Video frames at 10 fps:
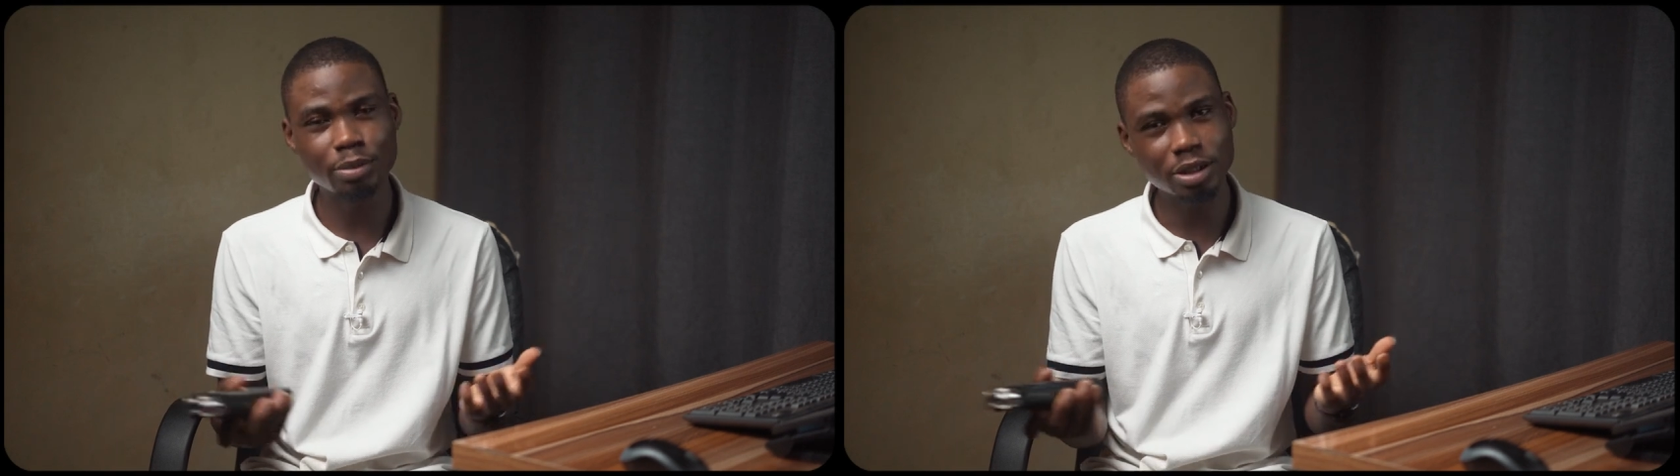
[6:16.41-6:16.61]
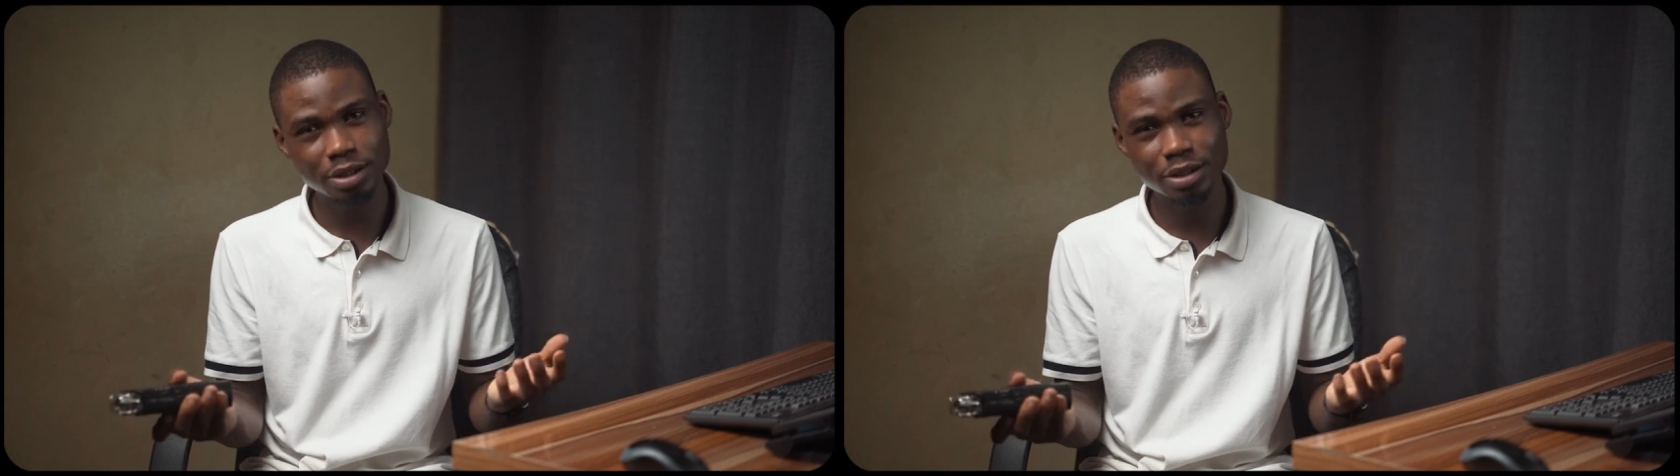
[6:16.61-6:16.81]
I
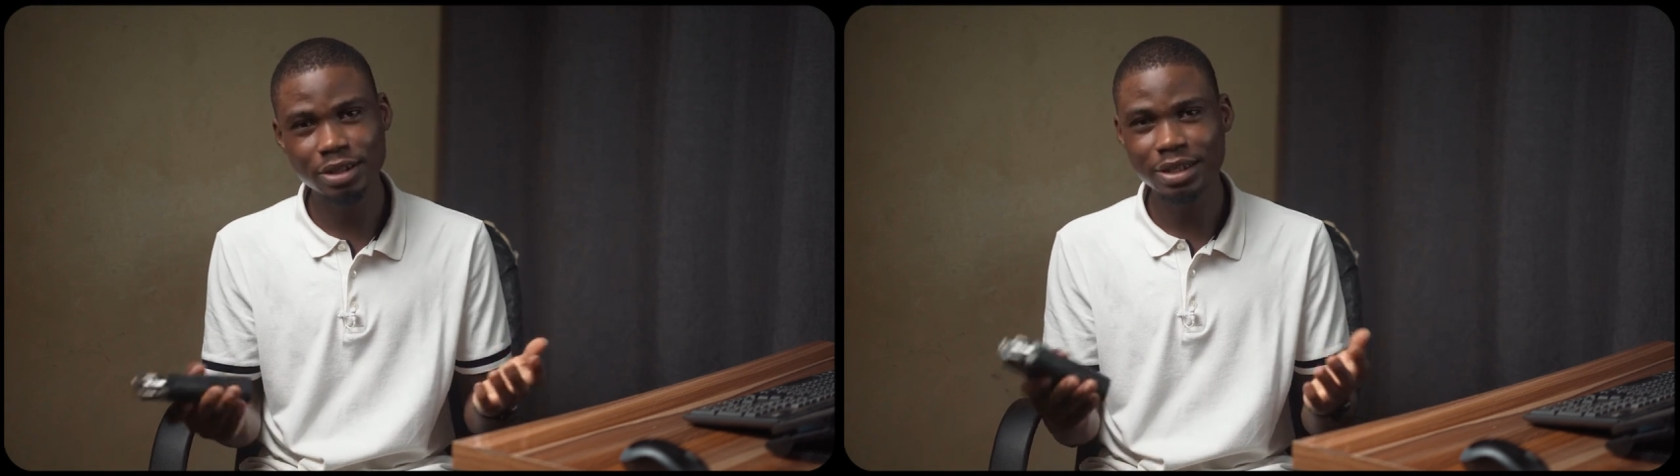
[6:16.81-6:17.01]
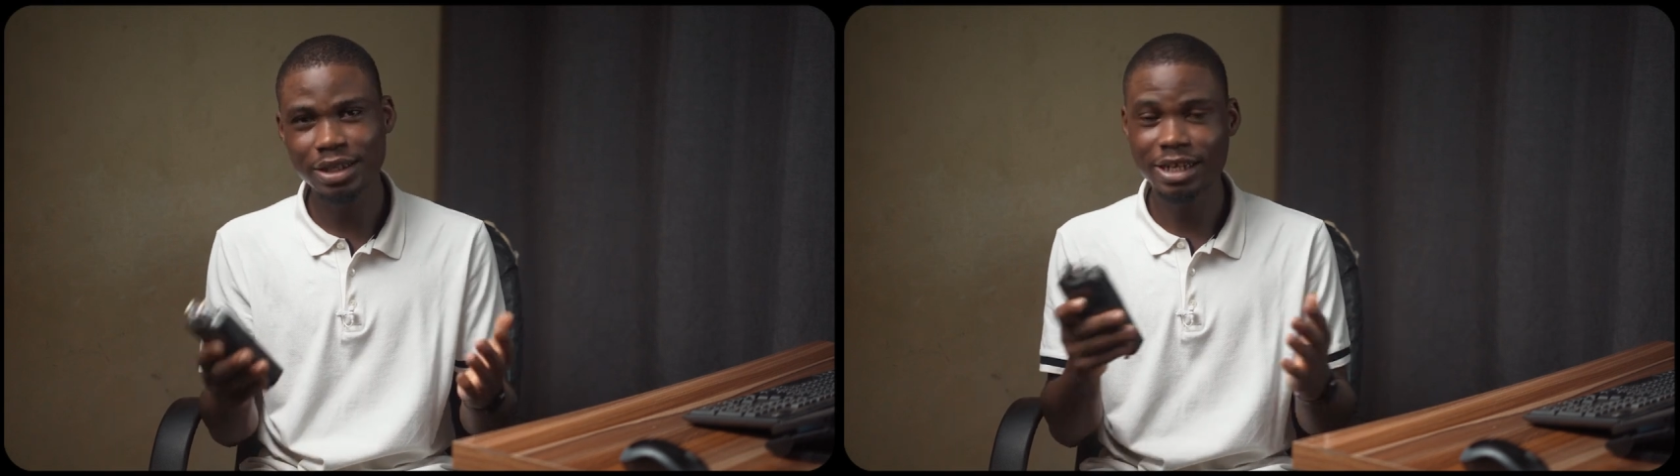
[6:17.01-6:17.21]
mean,
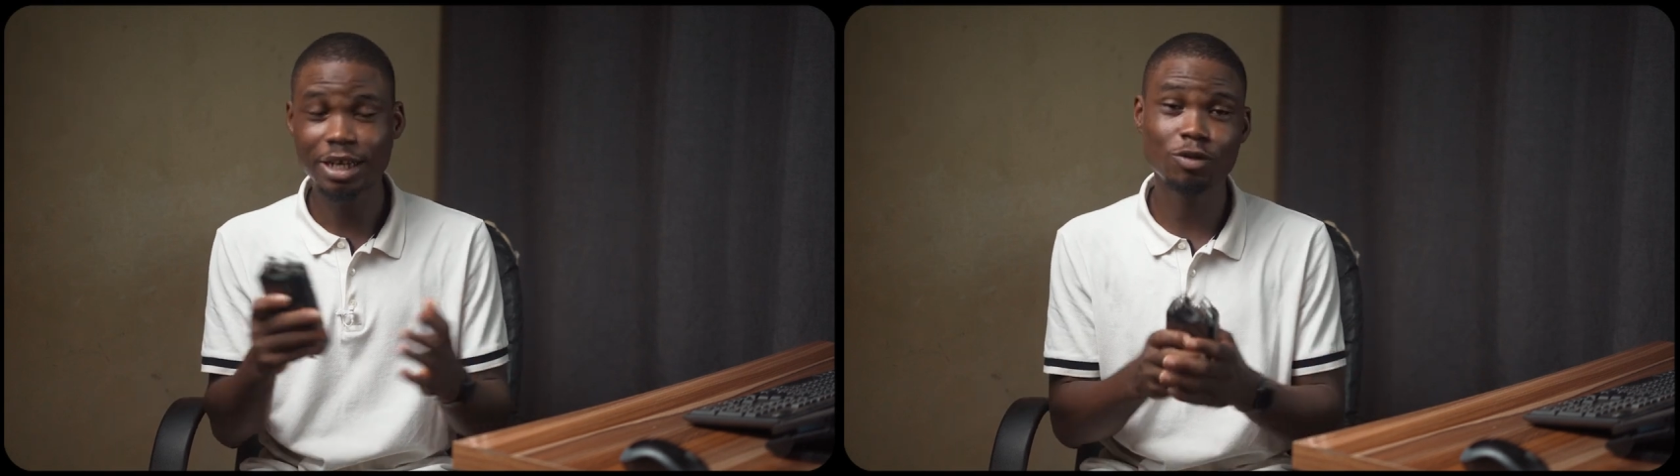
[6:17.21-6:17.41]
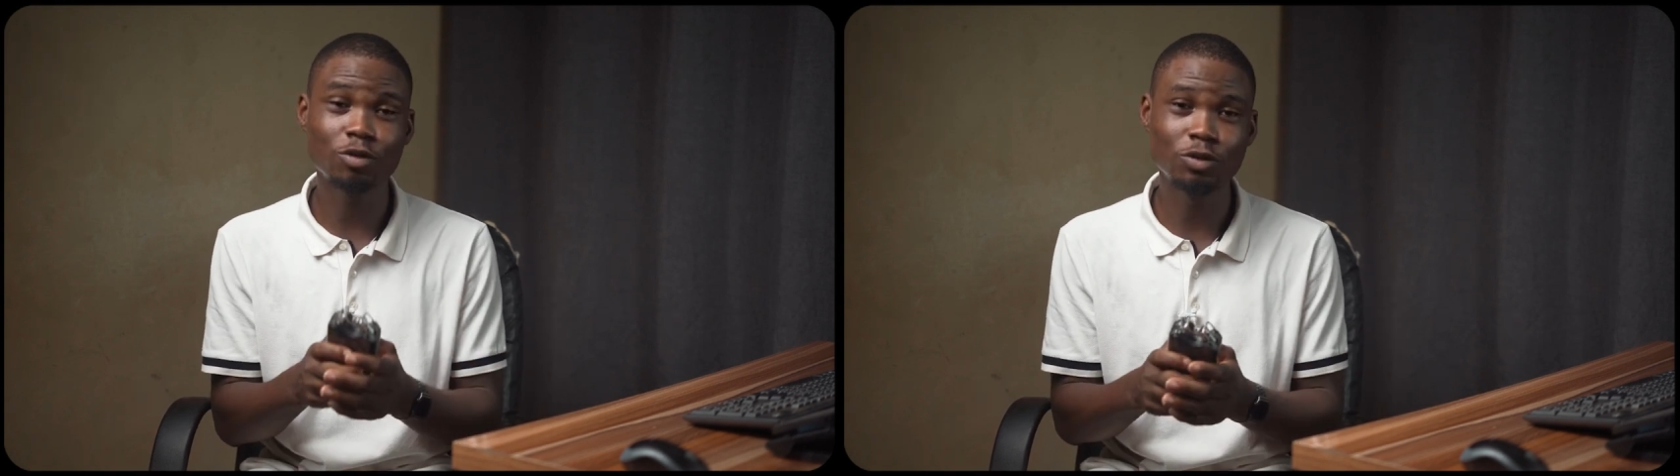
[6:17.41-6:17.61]

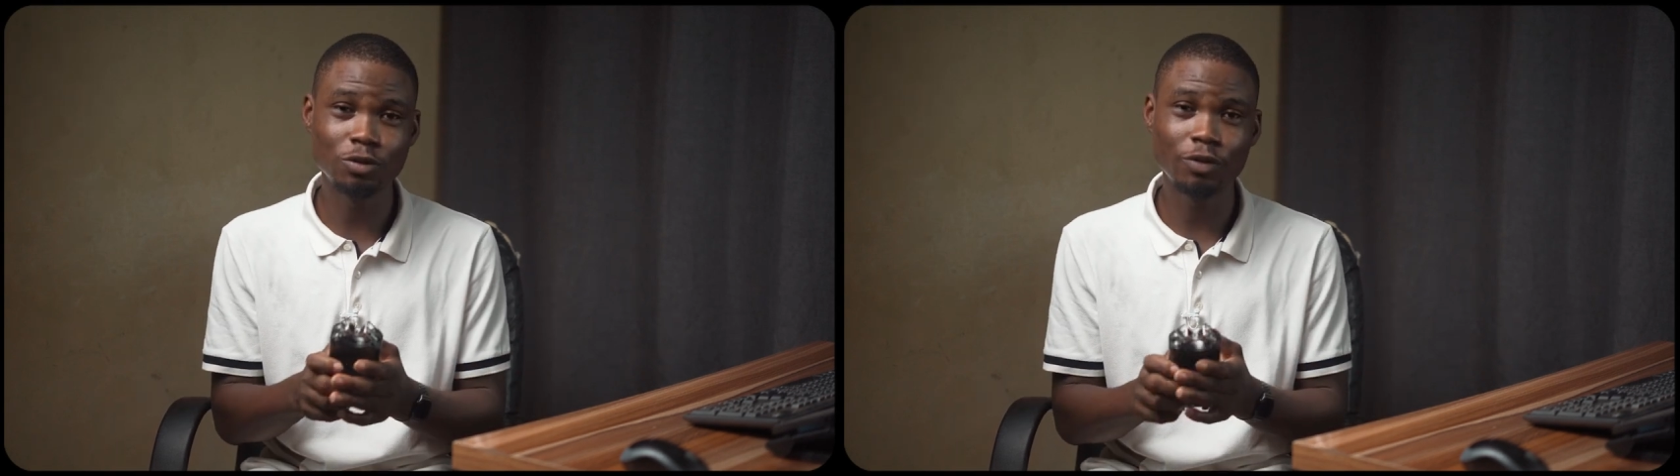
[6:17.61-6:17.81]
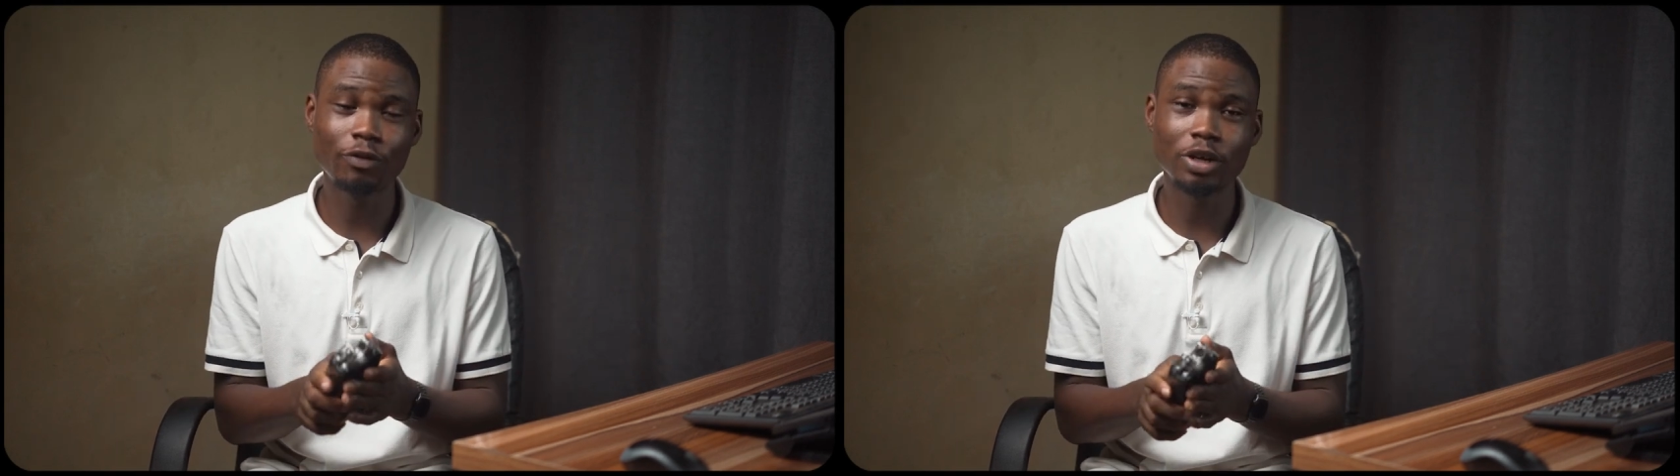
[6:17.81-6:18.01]
that's what
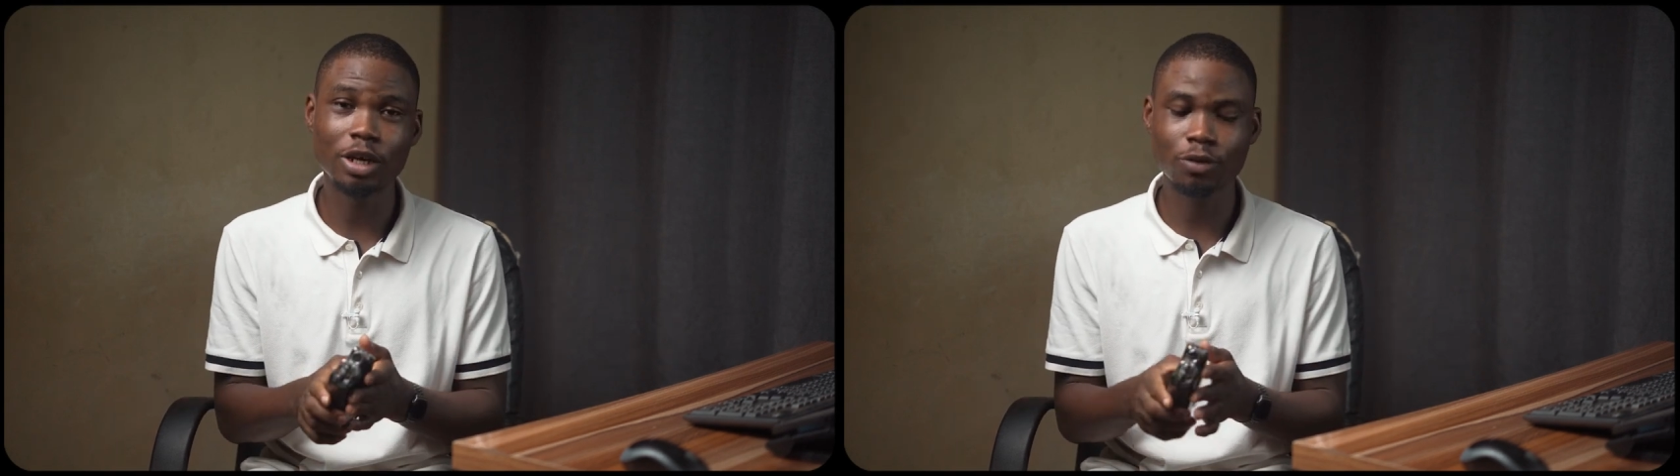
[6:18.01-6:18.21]
we'll do for now.